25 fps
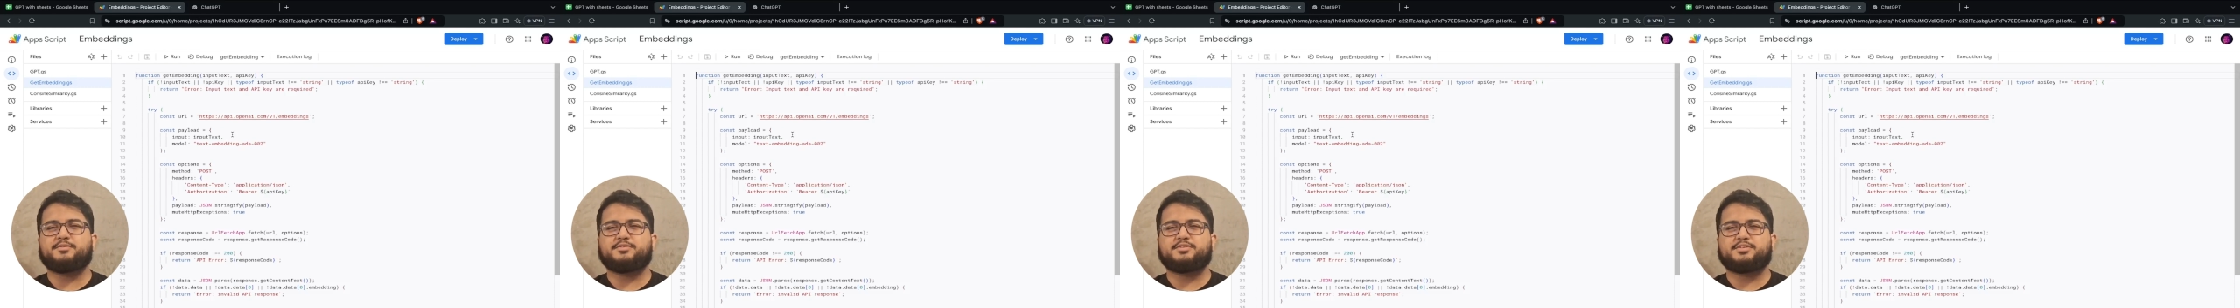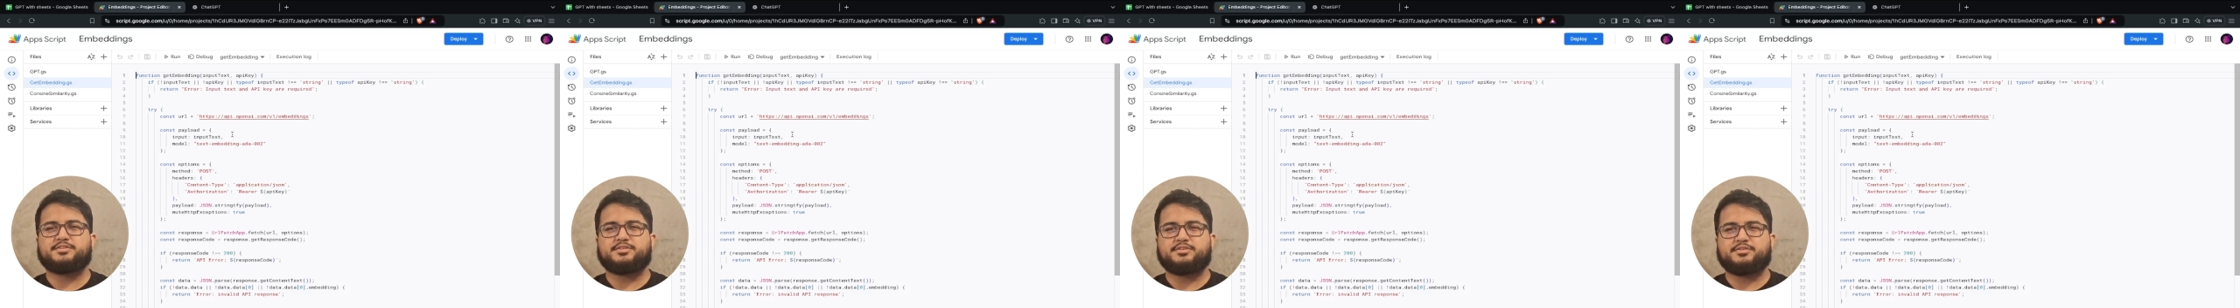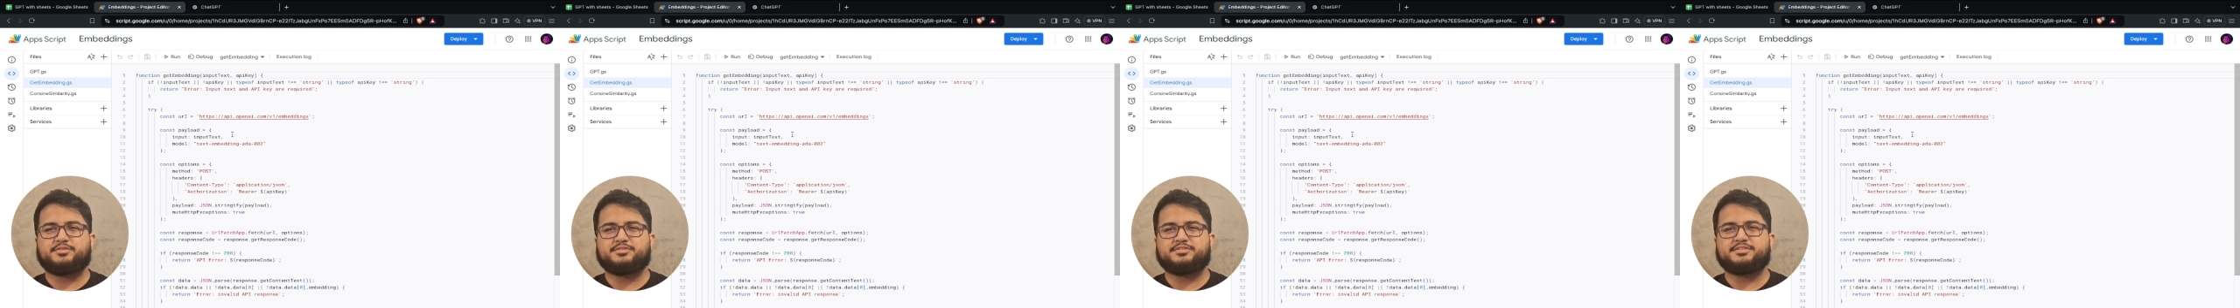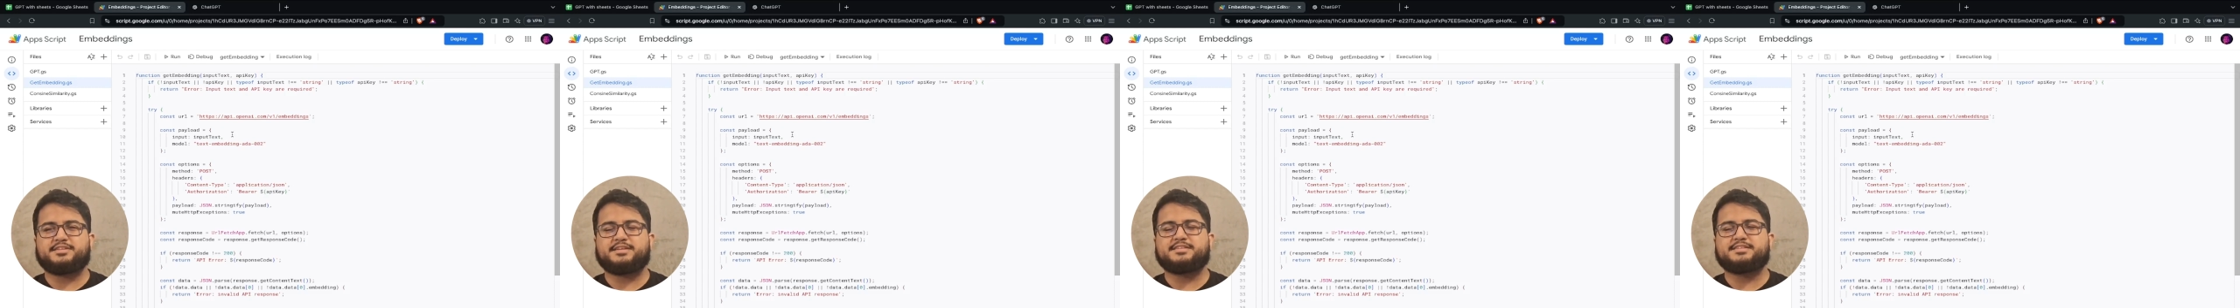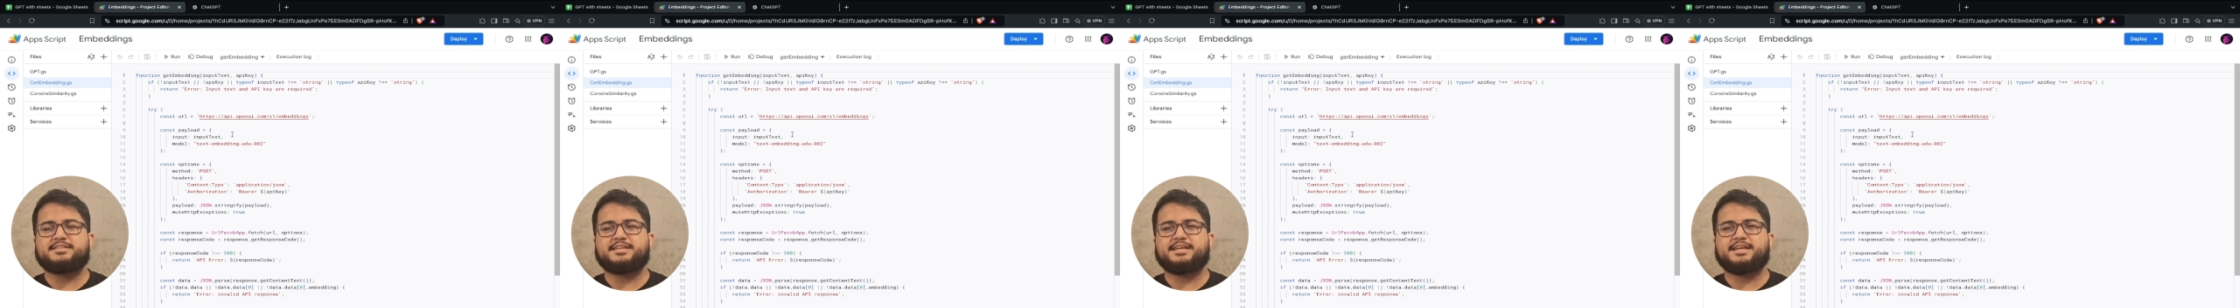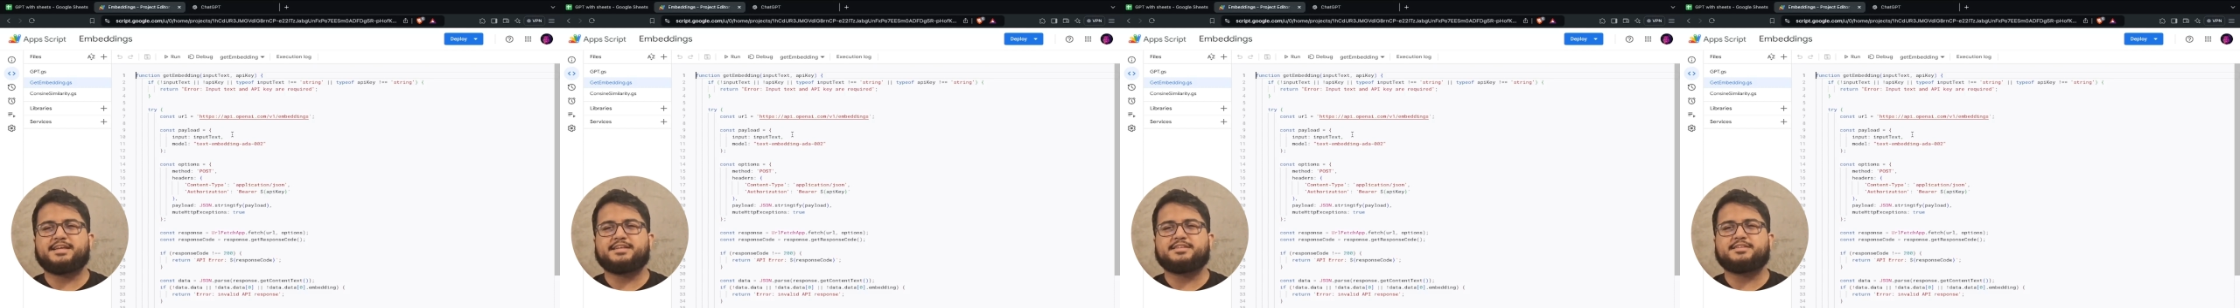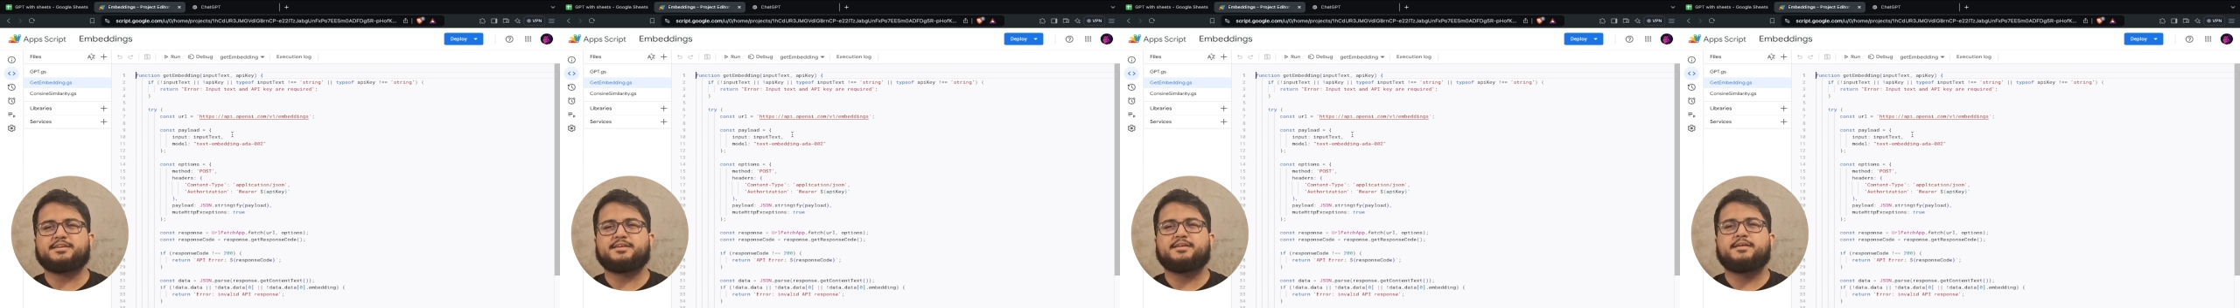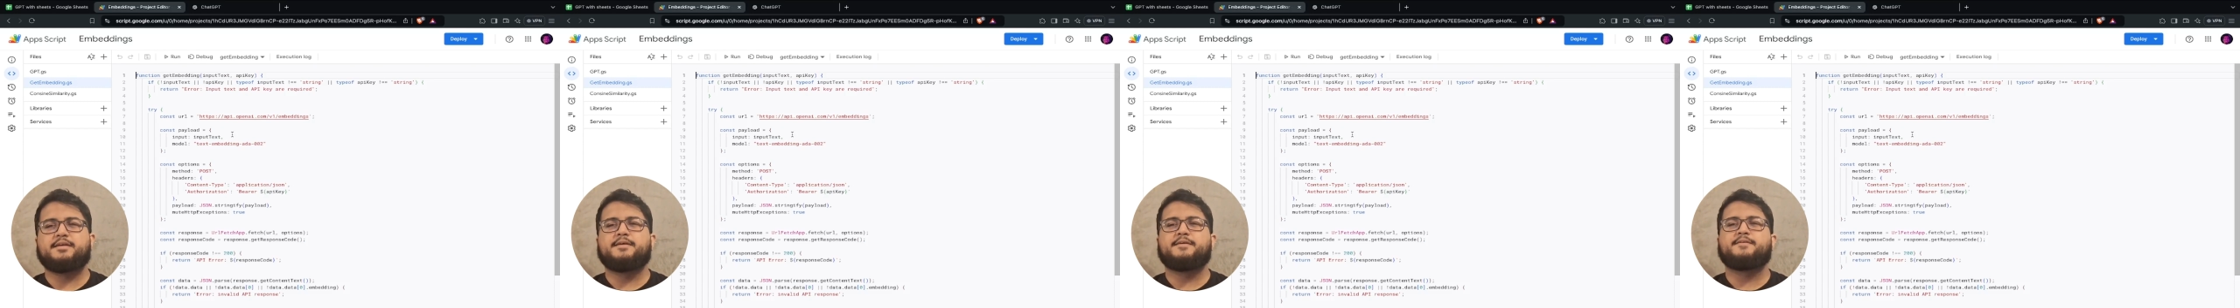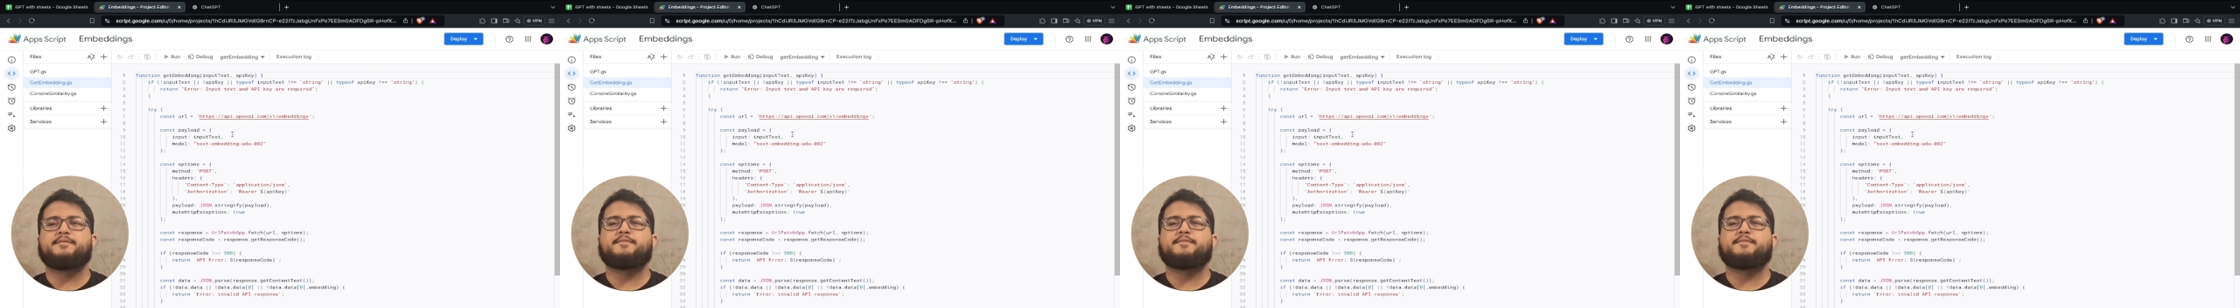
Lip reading: to use this later